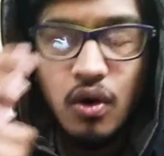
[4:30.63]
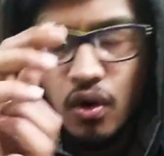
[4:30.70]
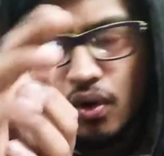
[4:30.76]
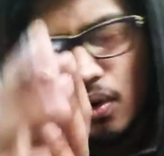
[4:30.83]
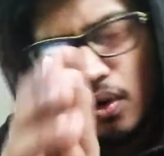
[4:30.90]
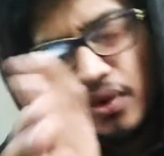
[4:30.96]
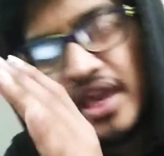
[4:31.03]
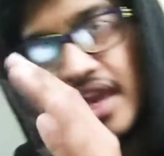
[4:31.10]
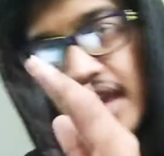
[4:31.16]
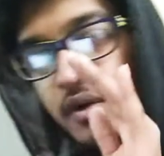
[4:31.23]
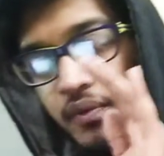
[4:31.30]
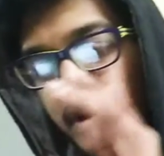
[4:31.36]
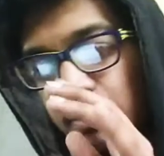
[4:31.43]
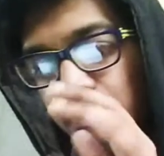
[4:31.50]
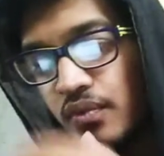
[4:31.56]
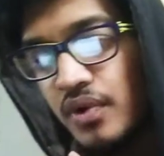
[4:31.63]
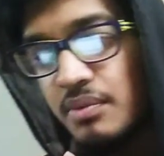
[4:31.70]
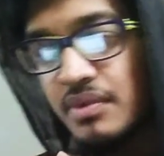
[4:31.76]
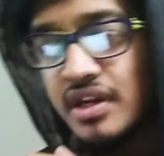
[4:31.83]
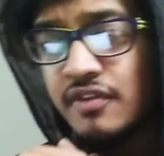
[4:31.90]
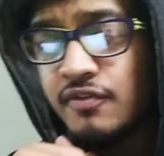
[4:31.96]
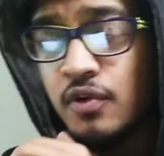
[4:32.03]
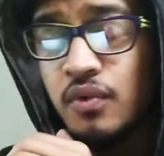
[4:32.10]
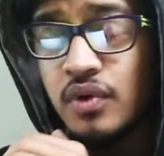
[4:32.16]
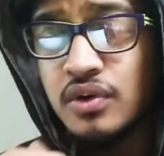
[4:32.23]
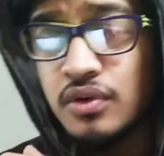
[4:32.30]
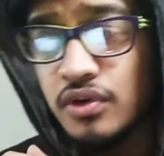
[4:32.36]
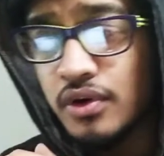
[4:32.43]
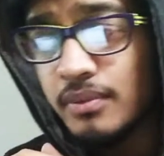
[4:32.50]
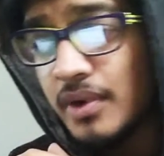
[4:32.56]
oh, okay when one minute if you want to
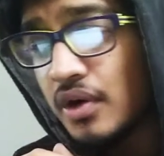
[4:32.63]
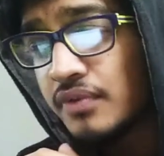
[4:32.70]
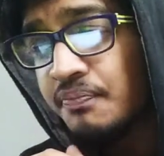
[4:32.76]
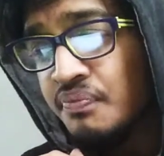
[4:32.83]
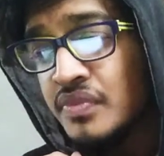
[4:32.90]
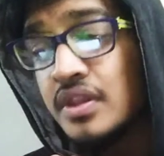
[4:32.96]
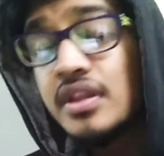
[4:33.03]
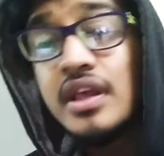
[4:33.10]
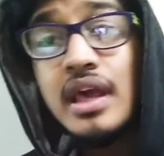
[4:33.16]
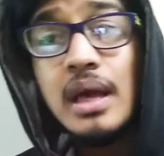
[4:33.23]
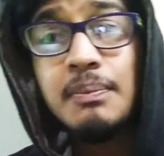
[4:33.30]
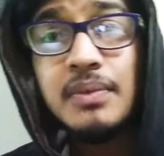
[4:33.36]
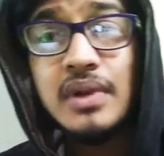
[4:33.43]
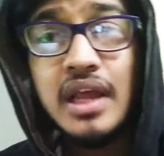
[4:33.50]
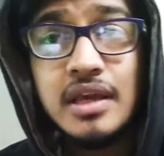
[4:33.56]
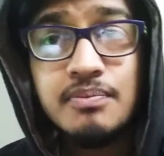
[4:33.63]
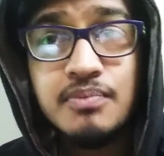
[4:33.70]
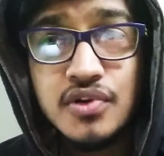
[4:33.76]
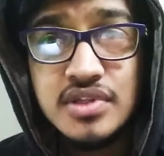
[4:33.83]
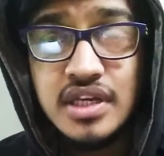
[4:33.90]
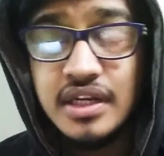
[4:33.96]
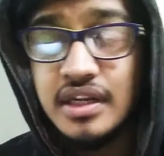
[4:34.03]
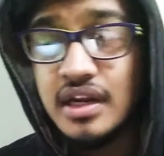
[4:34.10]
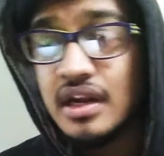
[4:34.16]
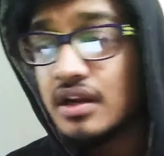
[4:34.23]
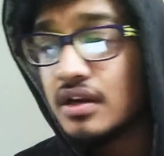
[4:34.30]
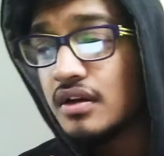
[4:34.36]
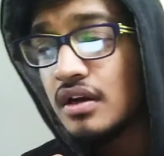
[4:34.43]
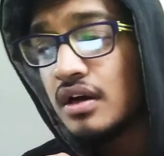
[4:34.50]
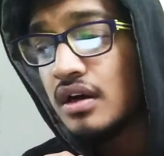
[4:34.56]
know about the applying procedure
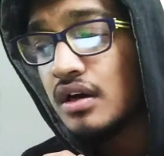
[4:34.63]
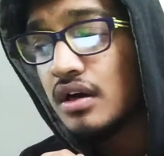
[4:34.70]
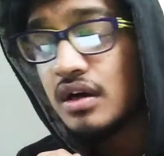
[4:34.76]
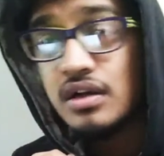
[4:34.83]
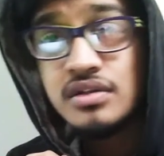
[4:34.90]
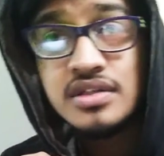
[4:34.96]
and uh,